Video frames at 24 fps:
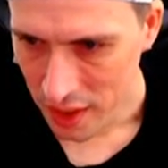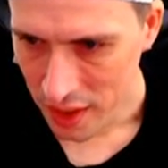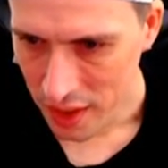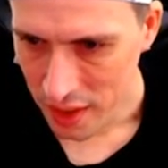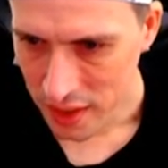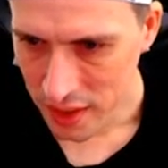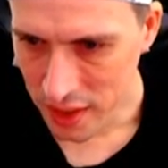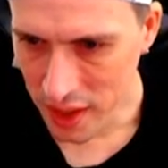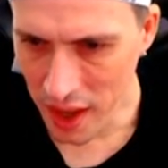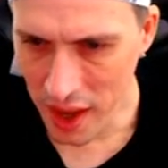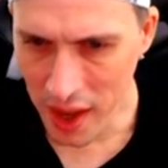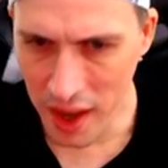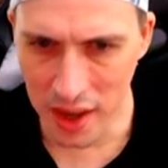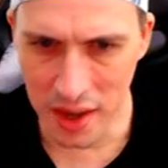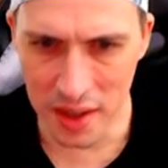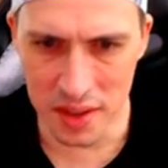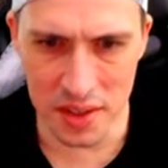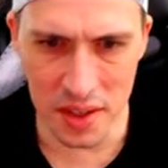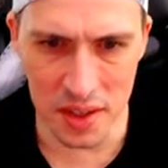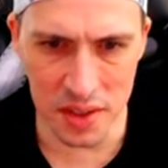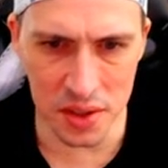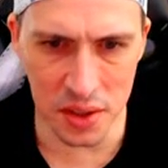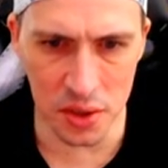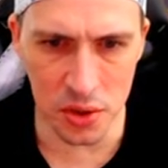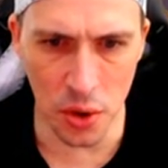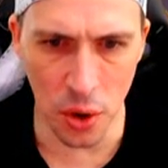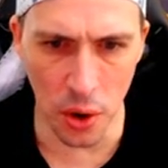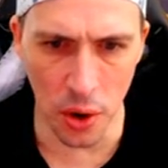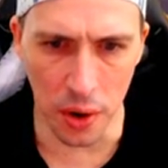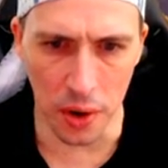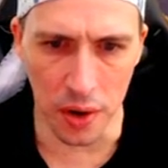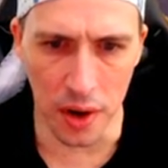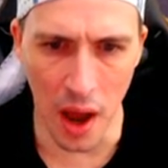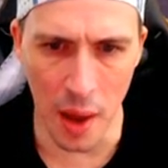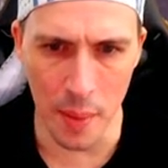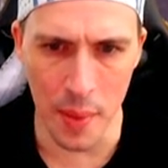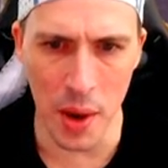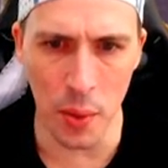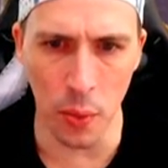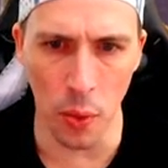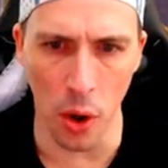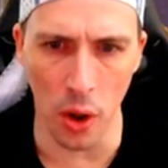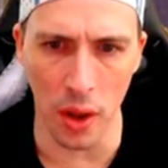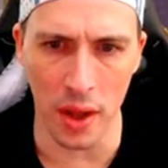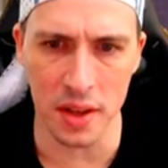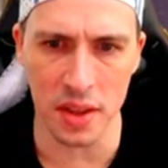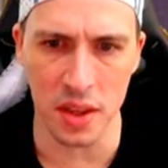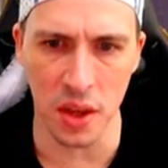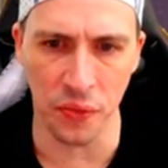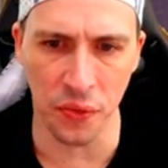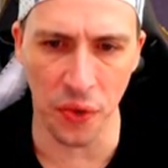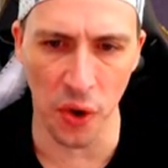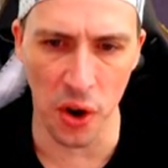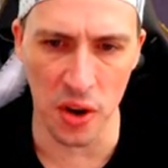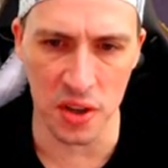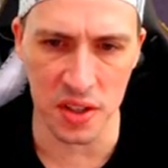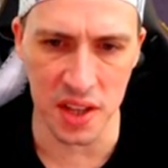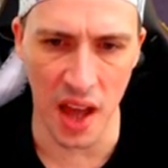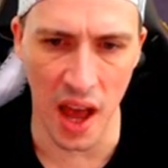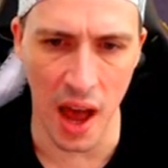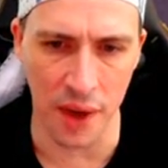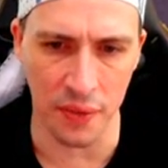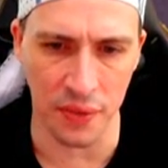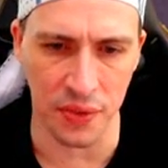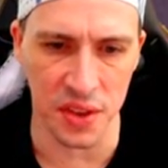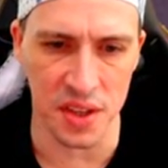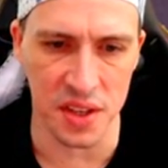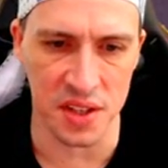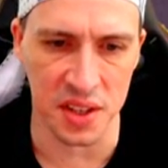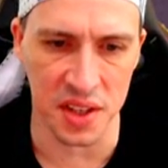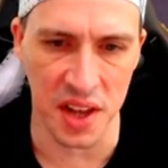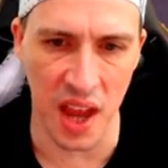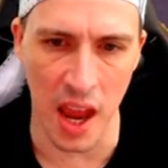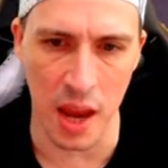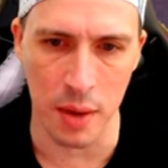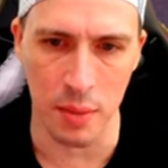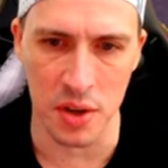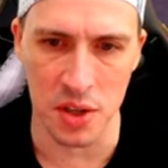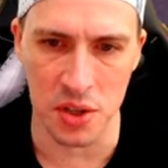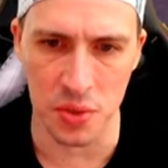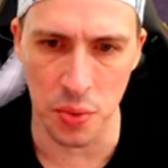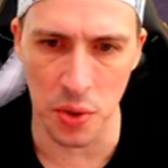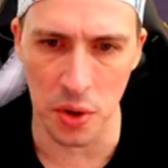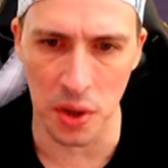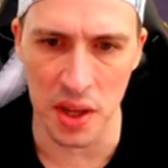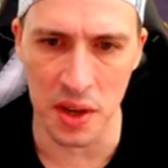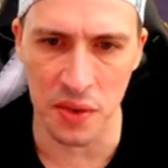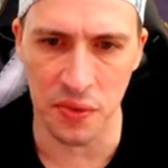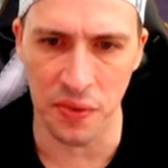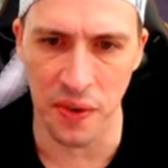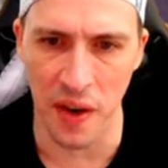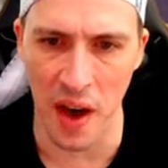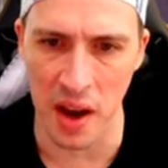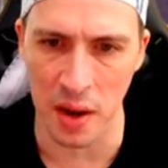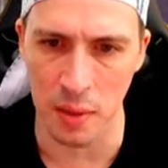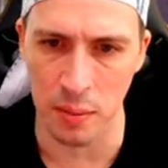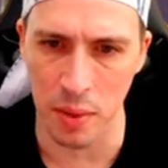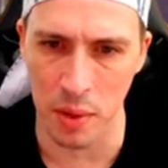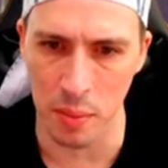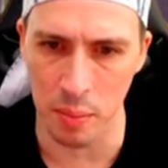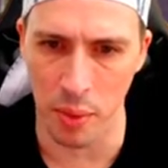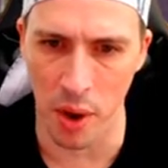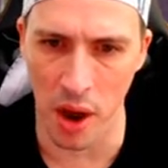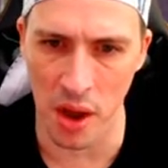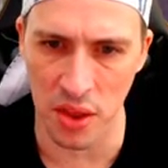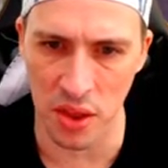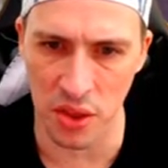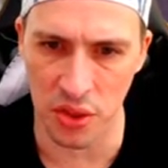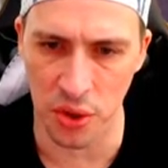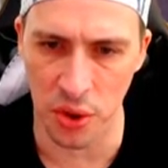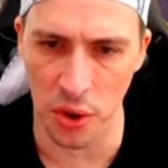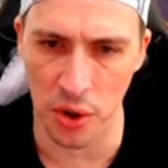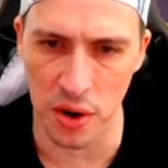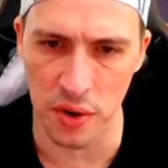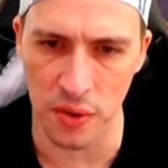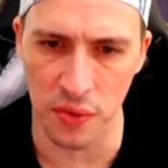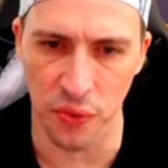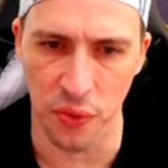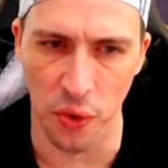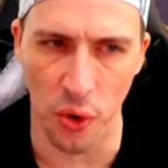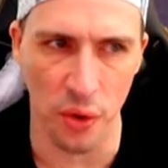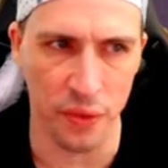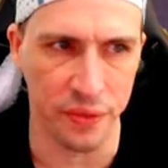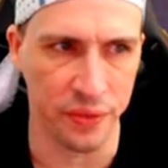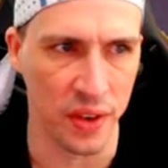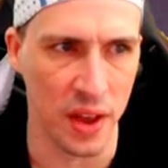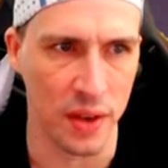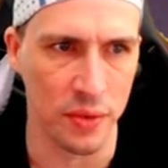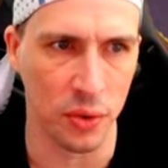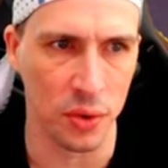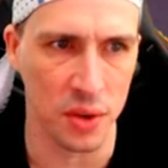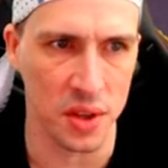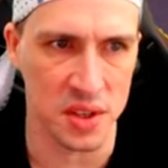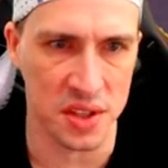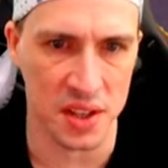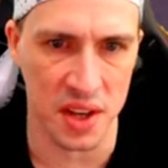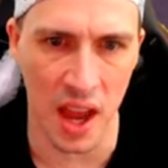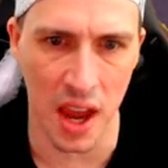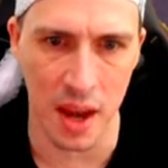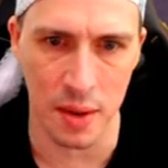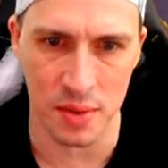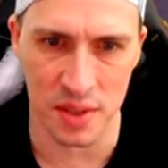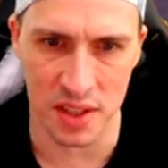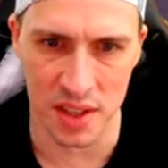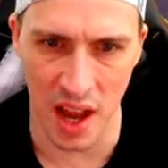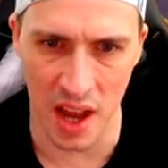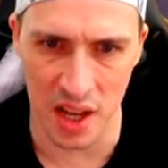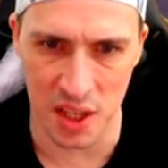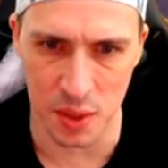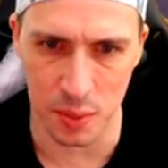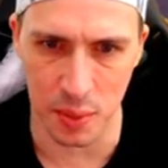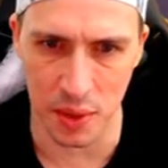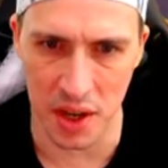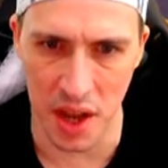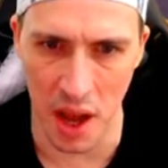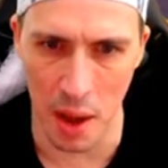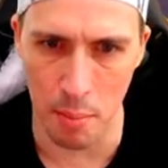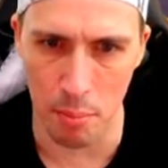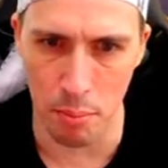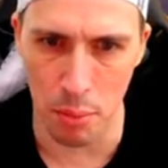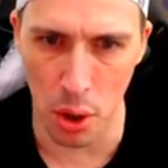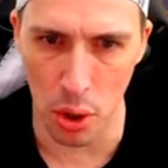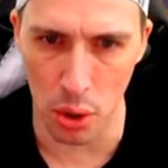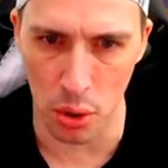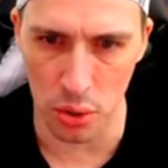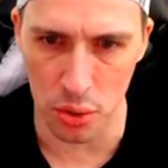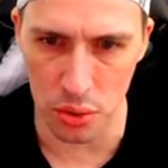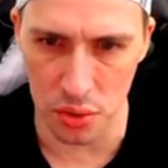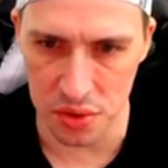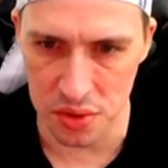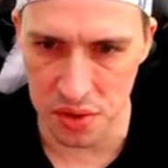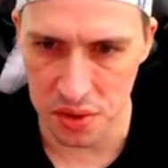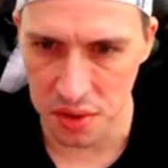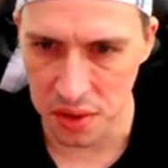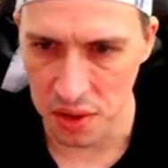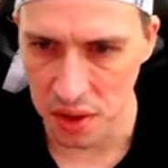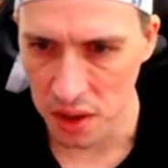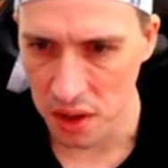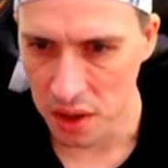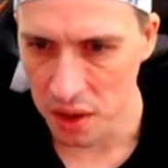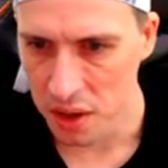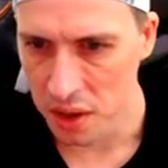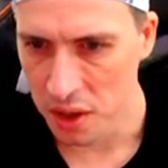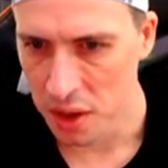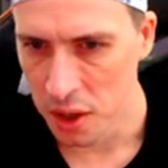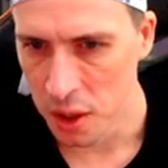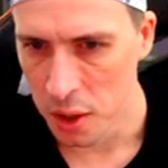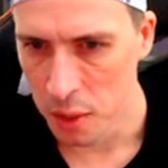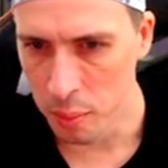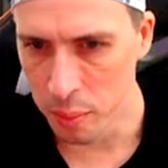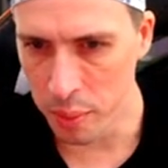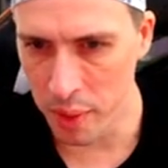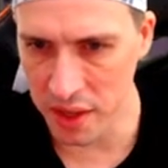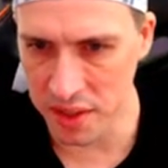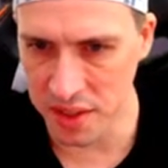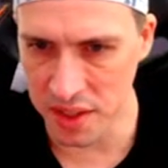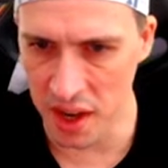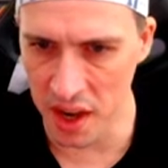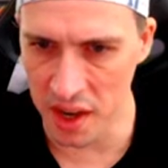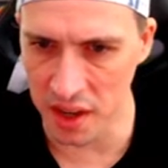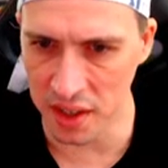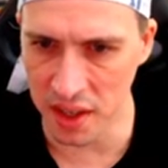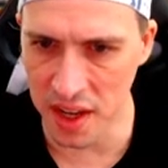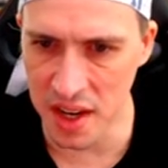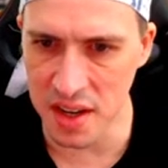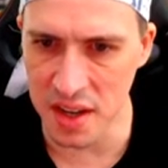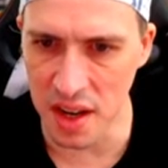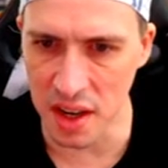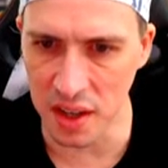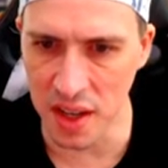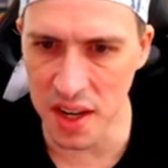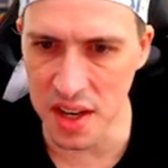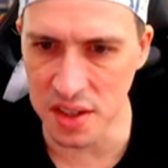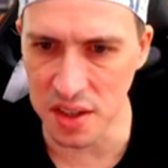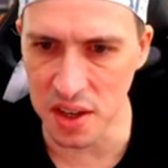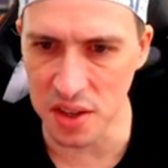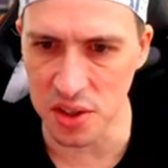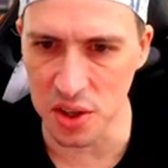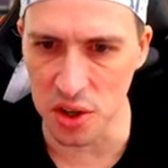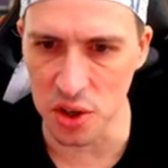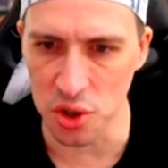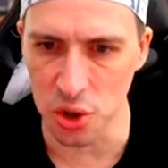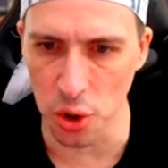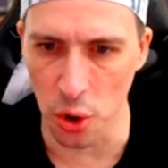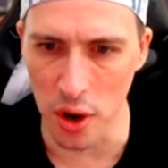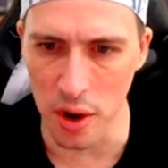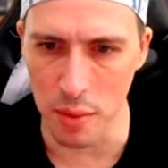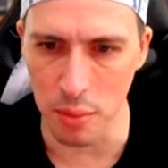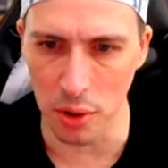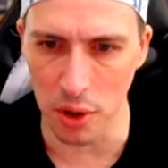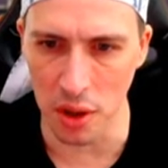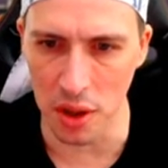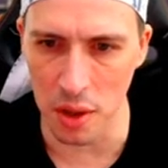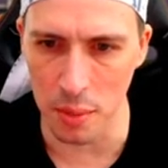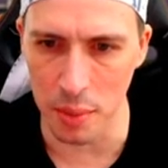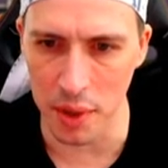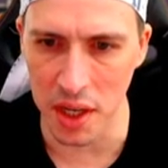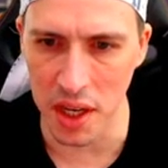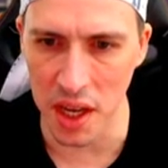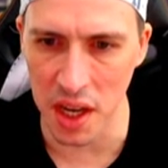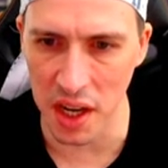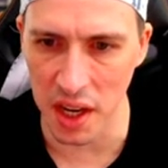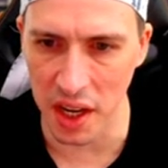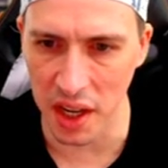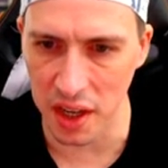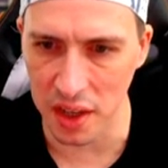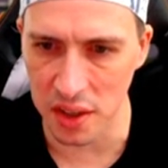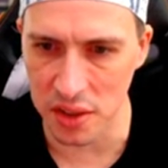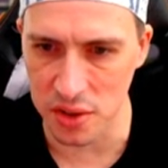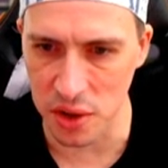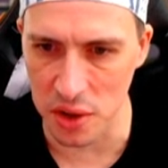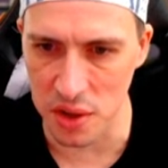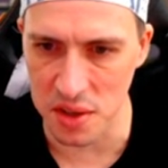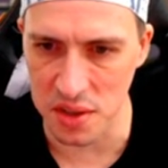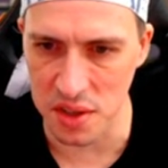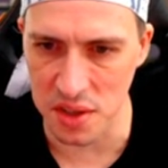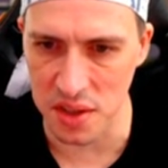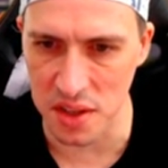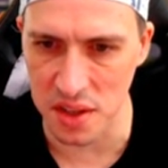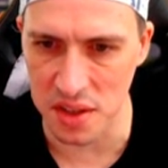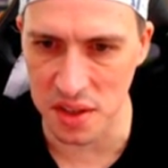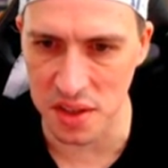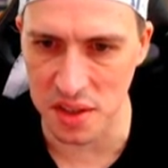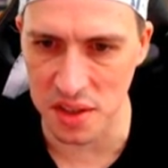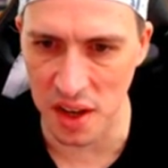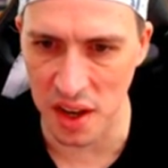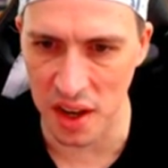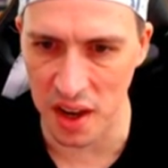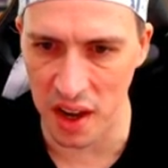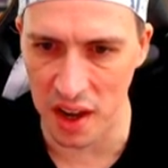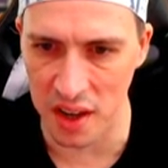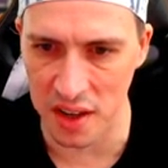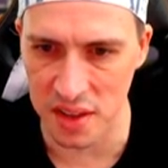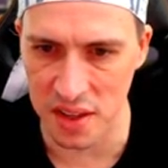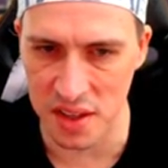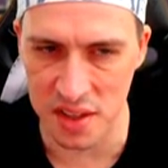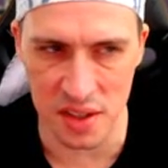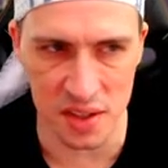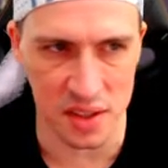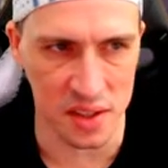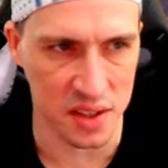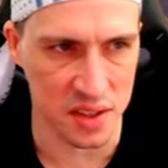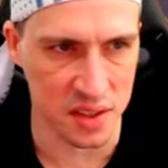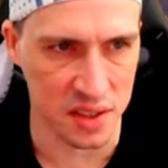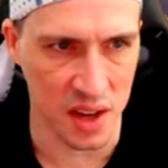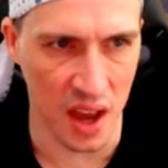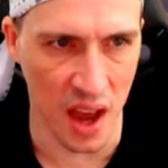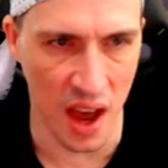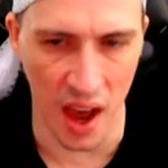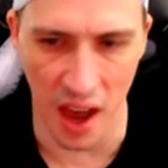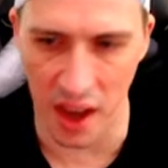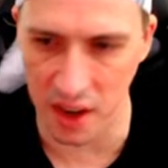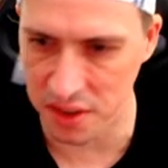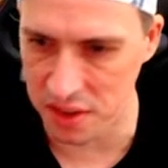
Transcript: Yeah, this is good. I mean, well, the first half of this game is really fun, but by the 3rd and 4th level, this game starts to become bold. But at least it's enjoyable in the beginning. So this is a start.